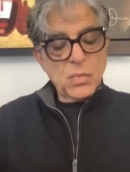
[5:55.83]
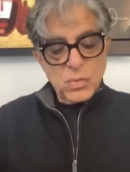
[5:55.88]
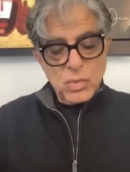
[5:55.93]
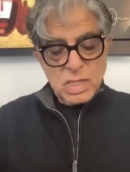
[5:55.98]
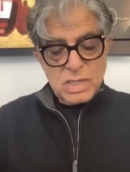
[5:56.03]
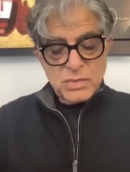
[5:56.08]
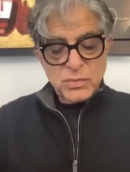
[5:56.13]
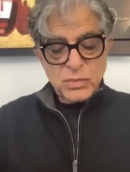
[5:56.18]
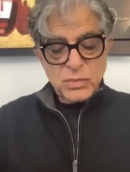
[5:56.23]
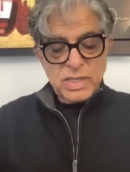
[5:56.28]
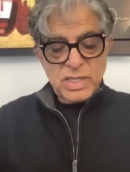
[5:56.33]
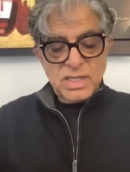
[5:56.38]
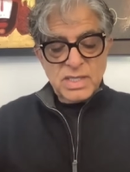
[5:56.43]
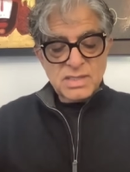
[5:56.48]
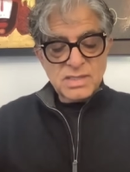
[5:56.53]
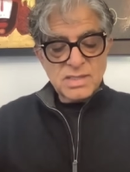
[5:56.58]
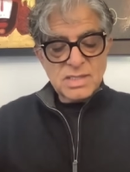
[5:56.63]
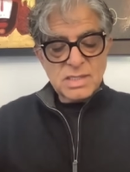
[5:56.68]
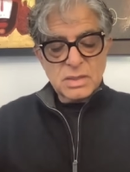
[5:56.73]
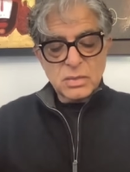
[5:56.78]
One
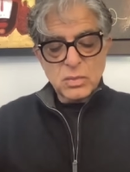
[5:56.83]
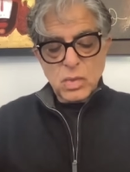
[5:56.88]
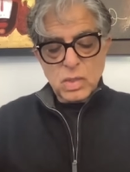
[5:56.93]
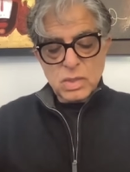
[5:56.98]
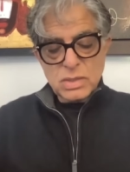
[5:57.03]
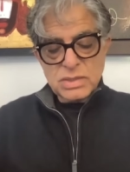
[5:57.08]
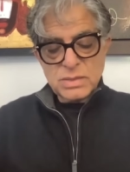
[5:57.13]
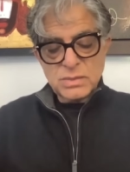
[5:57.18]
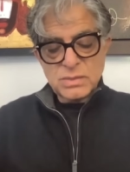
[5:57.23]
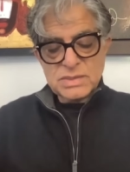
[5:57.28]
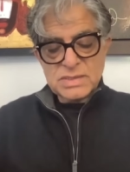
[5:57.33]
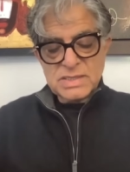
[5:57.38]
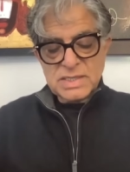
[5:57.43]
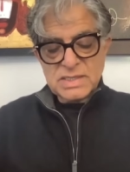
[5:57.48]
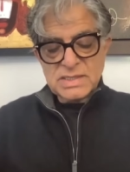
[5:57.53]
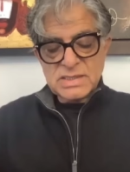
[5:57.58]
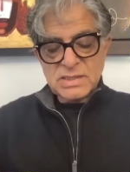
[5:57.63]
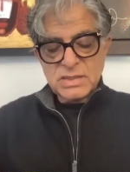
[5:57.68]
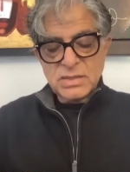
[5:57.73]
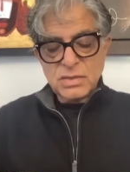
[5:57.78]
way that quantum
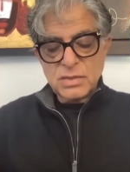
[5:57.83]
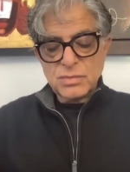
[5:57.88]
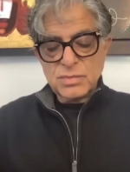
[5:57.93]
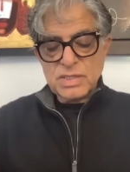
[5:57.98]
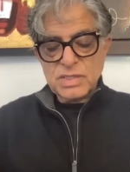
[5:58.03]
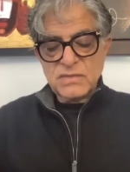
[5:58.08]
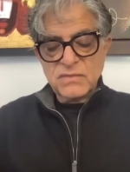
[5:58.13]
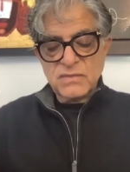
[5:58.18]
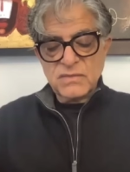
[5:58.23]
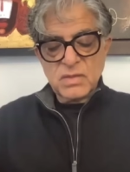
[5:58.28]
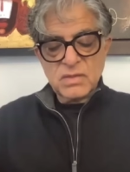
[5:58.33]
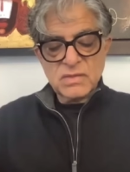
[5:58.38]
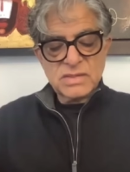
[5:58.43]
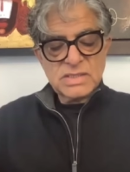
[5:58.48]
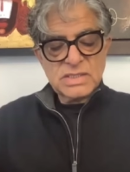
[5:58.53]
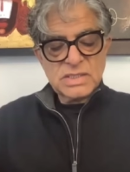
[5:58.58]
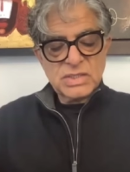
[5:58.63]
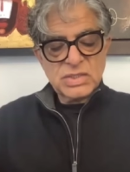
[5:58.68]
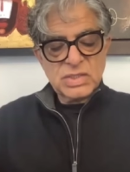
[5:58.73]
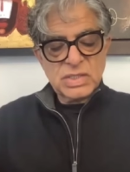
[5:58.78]
states could be involved
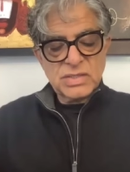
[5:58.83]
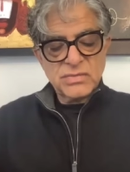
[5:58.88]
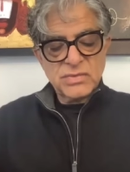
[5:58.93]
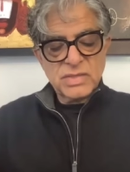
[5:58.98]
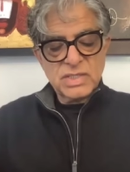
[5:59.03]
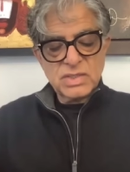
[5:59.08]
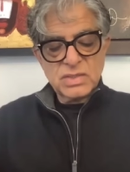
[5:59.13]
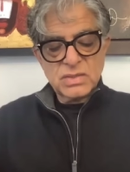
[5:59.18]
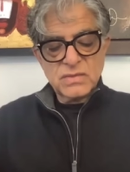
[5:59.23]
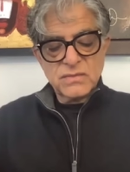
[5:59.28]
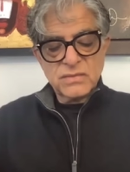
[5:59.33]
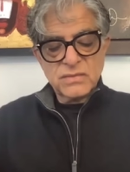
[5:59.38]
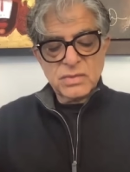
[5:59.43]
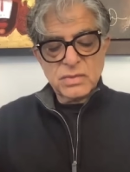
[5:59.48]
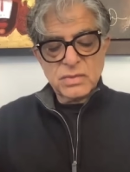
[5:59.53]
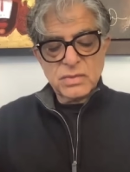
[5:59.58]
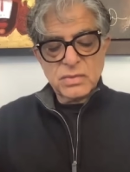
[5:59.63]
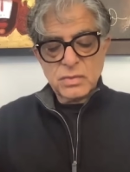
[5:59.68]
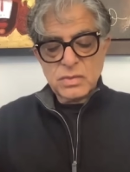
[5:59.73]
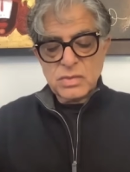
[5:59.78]
in the generation of
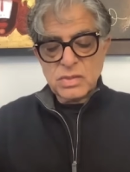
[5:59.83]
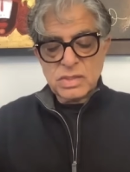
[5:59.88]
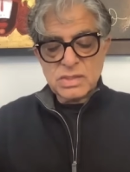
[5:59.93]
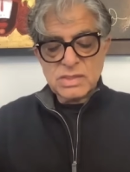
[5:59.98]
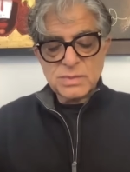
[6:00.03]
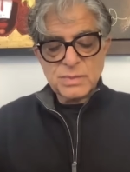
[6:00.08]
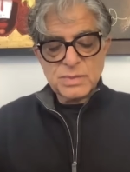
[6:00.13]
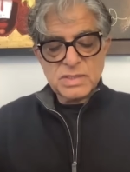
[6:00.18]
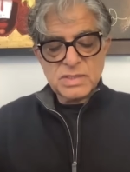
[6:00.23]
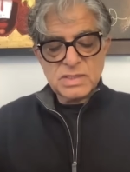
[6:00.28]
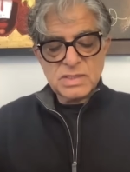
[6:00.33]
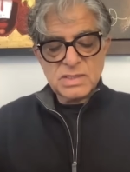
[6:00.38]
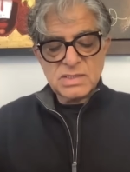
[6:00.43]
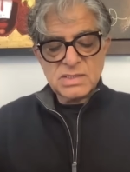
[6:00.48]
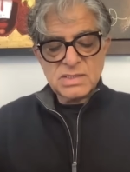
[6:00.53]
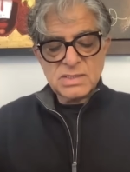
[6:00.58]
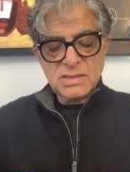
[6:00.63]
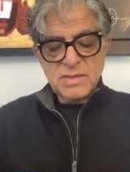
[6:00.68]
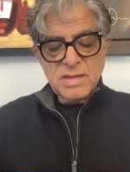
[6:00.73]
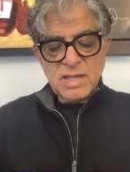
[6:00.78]

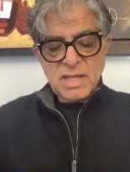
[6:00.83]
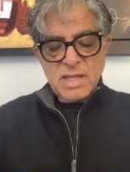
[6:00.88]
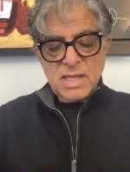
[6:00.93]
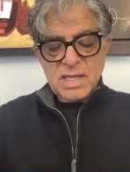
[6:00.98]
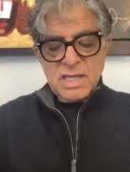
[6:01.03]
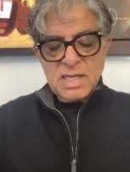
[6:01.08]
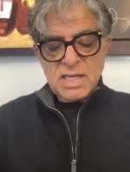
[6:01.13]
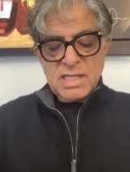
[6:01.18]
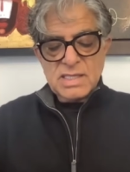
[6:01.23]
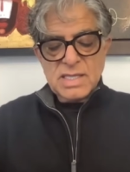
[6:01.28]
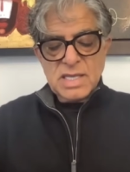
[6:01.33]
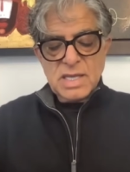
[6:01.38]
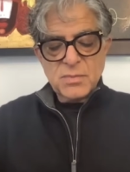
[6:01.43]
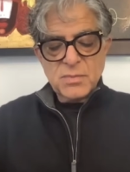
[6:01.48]
neurotransmitters and